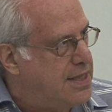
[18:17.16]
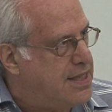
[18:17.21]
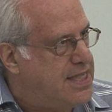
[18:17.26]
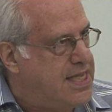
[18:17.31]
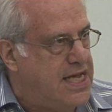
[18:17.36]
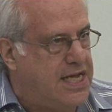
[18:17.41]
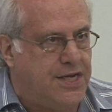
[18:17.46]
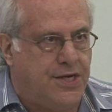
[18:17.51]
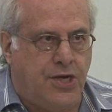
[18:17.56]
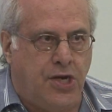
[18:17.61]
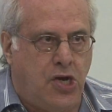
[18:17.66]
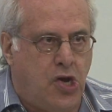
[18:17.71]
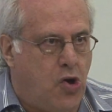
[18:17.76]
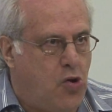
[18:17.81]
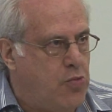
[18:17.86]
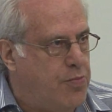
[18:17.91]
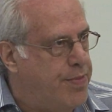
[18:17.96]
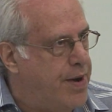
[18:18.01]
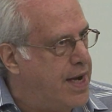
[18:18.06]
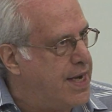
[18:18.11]
did
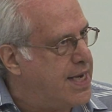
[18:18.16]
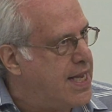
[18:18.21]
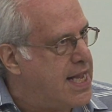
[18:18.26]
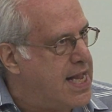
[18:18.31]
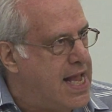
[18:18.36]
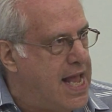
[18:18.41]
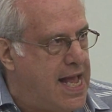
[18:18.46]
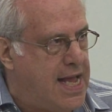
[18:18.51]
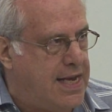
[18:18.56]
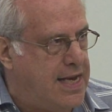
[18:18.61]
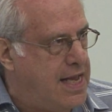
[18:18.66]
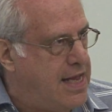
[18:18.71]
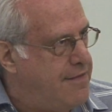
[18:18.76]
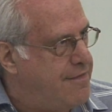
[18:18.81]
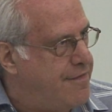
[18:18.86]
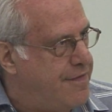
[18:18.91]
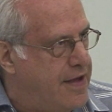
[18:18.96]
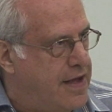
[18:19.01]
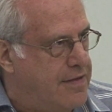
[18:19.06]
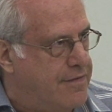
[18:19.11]
nobody any
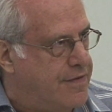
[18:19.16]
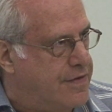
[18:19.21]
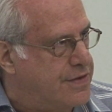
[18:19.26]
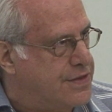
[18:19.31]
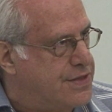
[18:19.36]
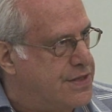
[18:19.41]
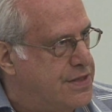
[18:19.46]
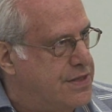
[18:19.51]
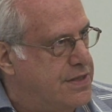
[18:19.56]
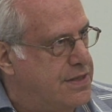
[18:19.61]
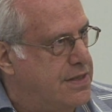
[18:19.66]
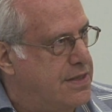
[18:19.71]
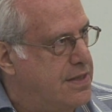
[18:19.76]
favors.